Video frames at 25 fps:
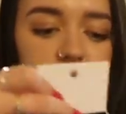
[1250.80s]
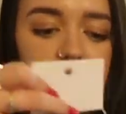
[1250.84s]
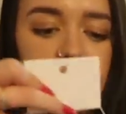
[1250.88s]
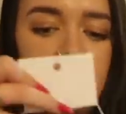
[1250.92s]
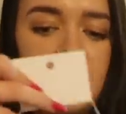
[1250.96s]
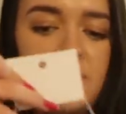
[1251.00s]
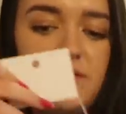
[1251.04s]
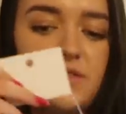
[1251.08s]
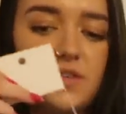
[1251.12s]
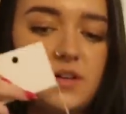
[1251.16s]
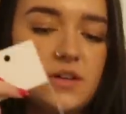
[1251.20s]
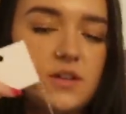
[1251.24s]

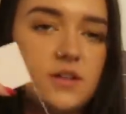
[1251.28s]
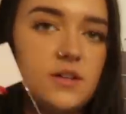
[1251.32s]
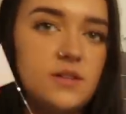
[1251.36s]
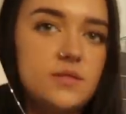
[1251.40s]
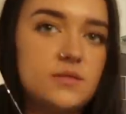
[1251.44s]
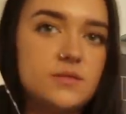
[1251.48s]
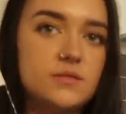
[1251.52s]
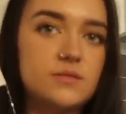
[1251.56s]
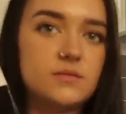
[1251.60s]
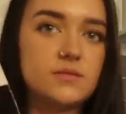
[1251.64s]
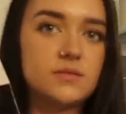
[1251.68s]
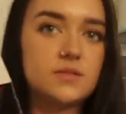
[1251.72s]

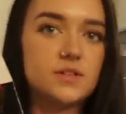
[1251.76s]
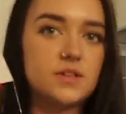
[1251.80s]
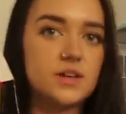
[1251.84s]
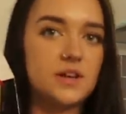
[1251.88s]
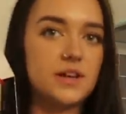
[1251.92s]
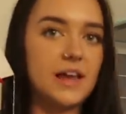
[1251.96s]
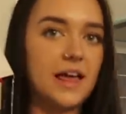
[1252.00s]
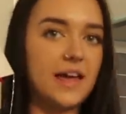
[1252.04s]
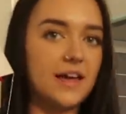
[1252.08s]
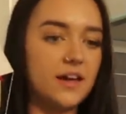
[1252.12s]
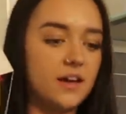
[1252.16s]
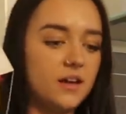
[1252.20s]
number to
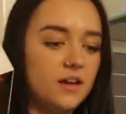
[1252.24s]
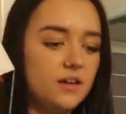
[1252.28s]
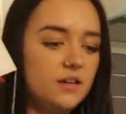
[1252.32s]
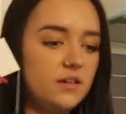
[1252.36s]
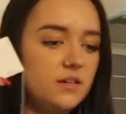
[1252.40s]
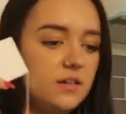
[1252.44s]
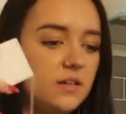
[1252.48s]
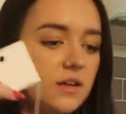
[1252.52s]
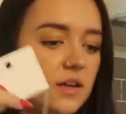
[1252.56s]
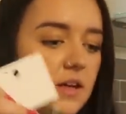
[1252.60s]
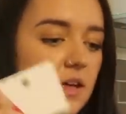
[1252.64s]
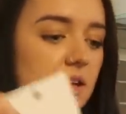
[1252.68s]

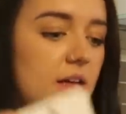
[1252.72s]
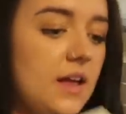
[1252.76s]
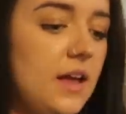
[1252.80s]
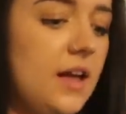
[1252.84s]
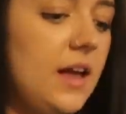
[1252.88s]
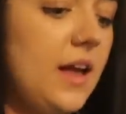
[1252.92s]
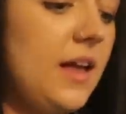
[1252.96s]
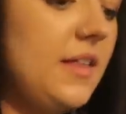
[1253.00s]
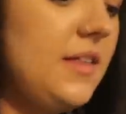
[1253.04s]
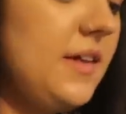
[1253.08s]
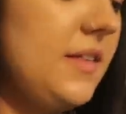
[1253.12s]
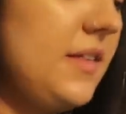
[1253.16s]
layer.
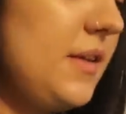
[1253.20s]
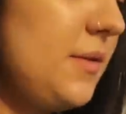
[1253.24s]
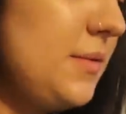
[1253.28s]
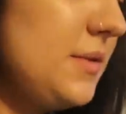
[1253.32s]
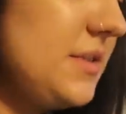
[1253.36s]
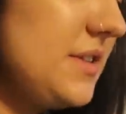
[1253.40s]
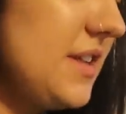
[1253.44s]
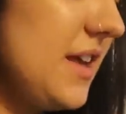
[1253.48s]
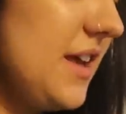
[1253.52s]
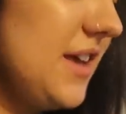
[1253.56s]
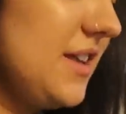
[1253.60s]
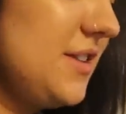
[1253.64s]
And then there
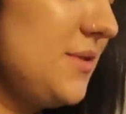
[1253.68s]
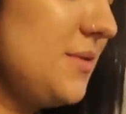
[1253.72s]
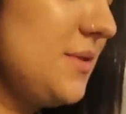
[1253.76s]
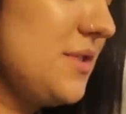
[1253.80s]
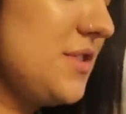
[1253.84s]
was this,